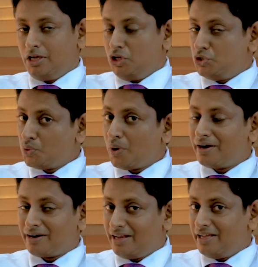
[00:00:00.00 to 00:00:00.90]
If you
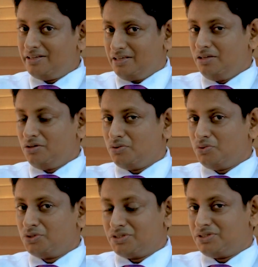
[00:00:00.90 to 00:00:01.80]
are a lady
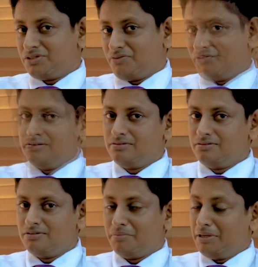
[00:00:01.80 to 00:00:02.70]
whose
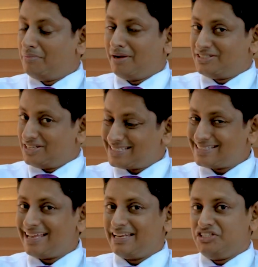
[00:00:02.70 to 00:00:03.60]
BMI is less
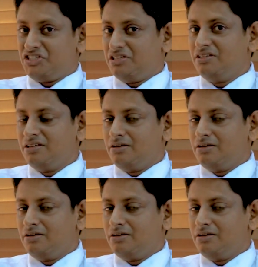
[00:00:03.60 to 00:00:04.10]
than 18,